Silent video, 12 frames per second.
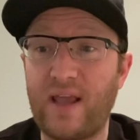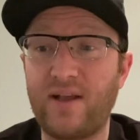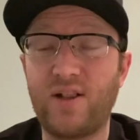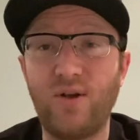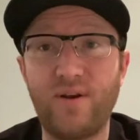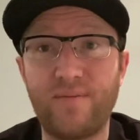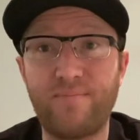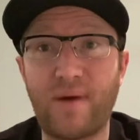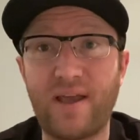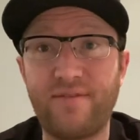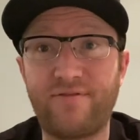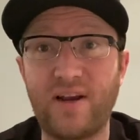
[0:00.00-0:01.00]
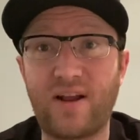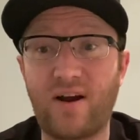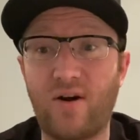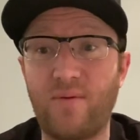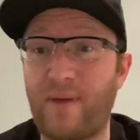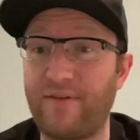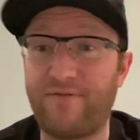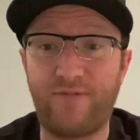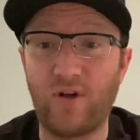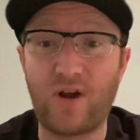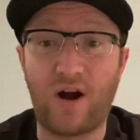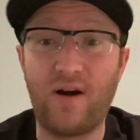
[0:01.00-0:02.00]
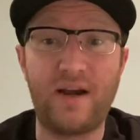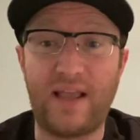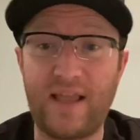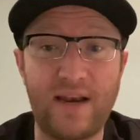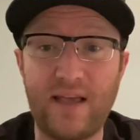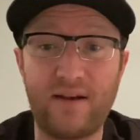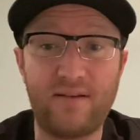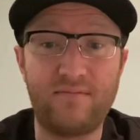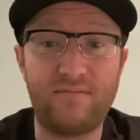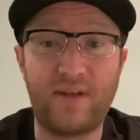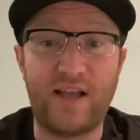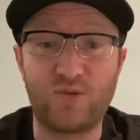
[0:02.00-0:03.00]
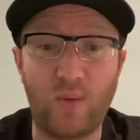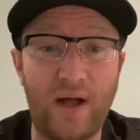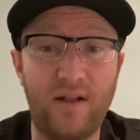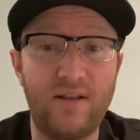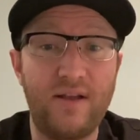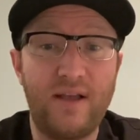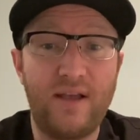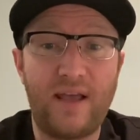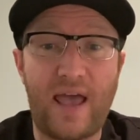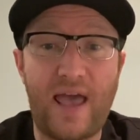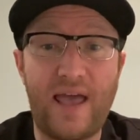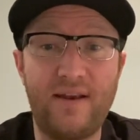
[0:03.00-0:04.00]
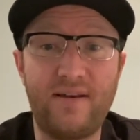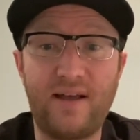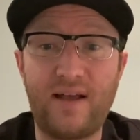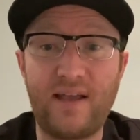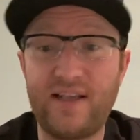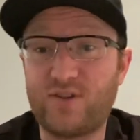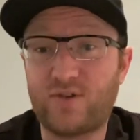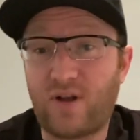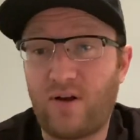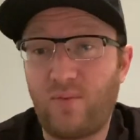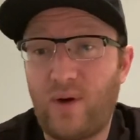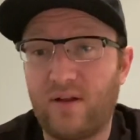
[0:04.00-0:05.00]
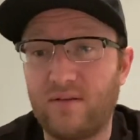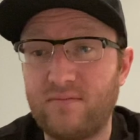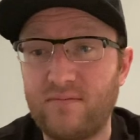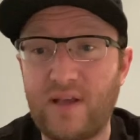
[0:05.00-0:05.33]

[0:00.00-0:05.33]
I included my free card, my full card in it as well, and it's gone well.